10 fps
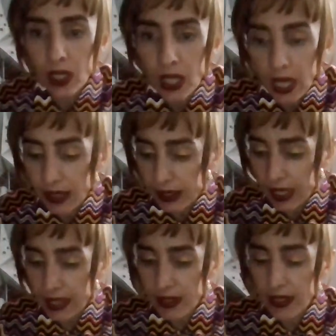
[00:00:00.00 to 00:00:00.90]
And
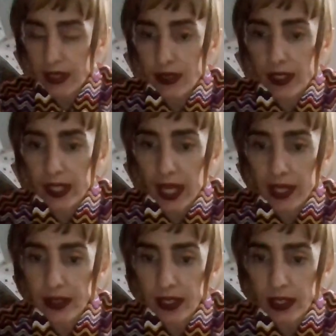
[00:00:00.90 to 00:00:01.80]
let's see the
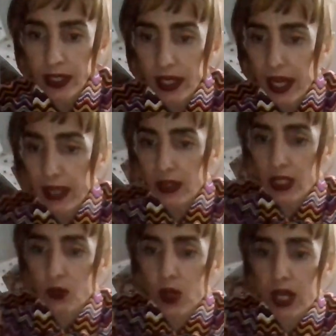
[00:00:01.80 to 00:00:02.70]
Katie case as
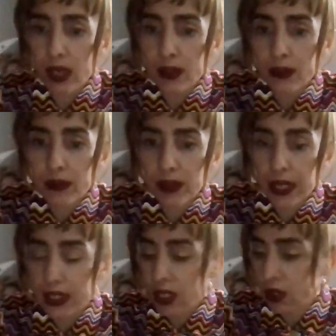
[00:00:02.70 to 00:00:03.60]
well.
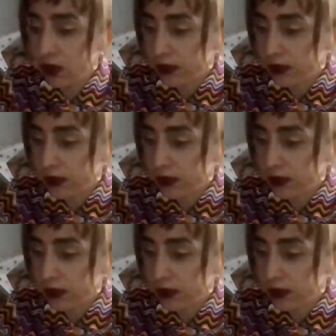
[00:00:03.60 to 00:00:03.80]
Thank you.